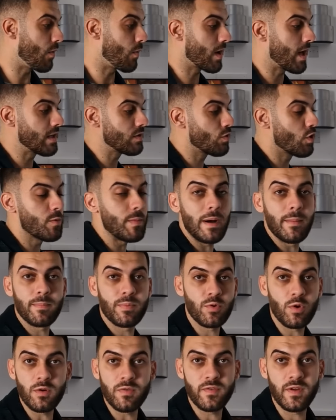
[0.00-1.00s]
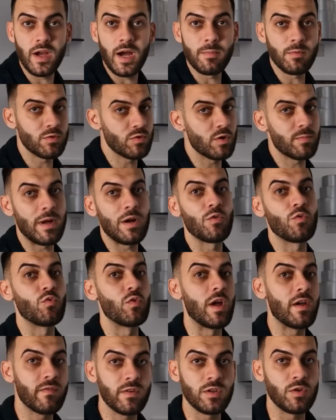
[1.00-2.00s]
when I talk about profit, I'm not talking about
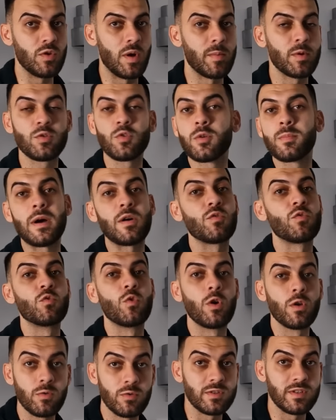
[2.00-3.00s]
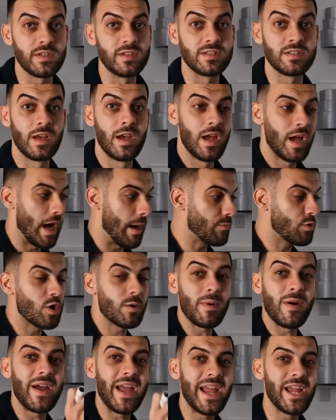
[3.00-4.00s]
revenue. I'm not talking about royalties. I'm talking
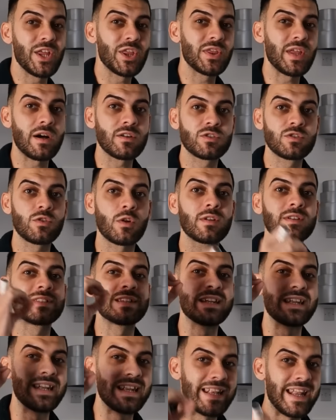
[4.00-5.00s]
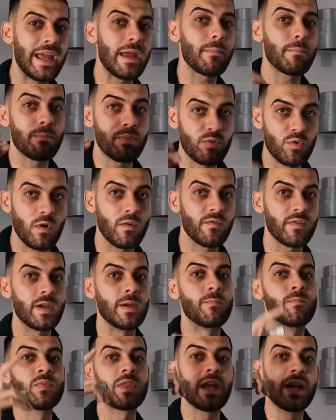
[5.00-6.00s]
about $8,000 in net
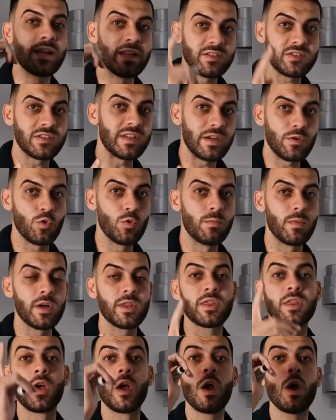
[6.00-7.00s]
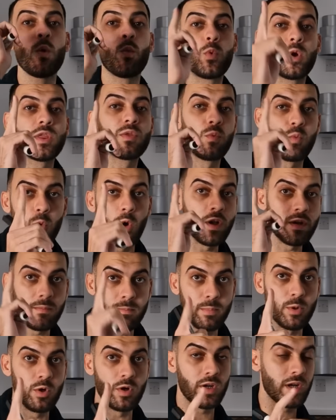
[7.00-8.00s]
profit in a single month with one
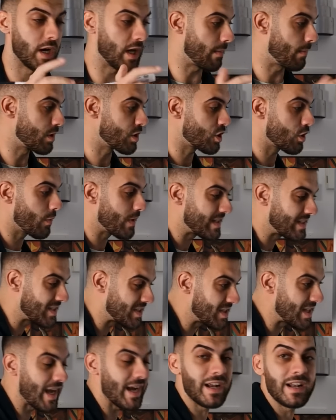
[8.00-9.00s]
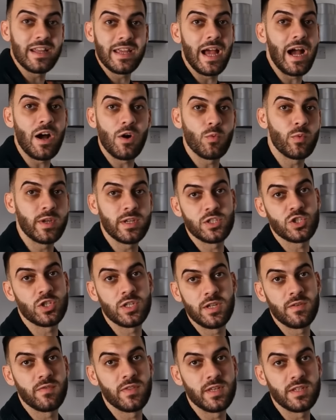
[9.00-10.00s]
book. And I'm going to show you exactly how we
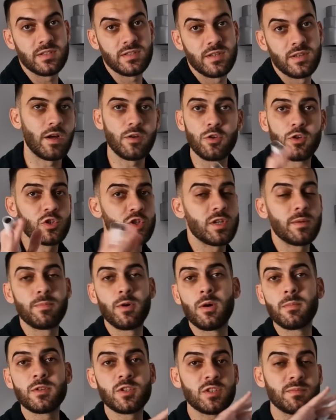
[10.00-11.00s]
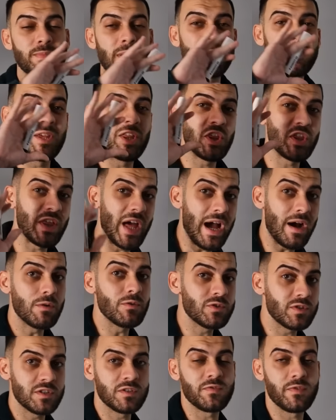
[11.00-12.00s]
achieve this. Now, usually publishers pay me
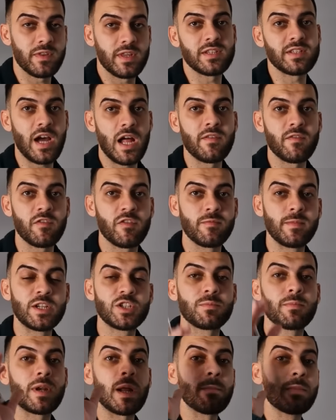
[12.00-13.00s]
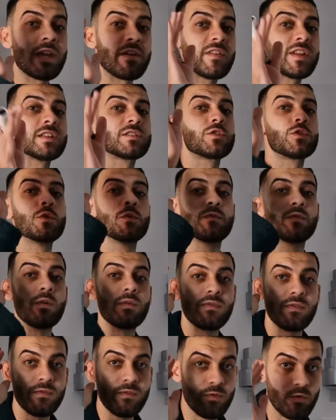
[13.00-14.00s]
thousands for this kind of information, but I'm giving it to you for
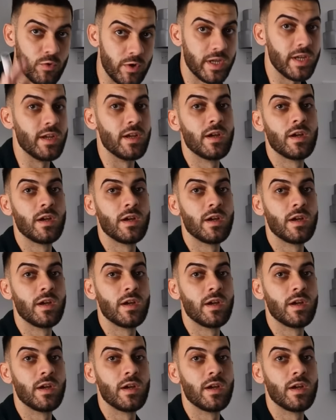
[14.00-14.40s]
free,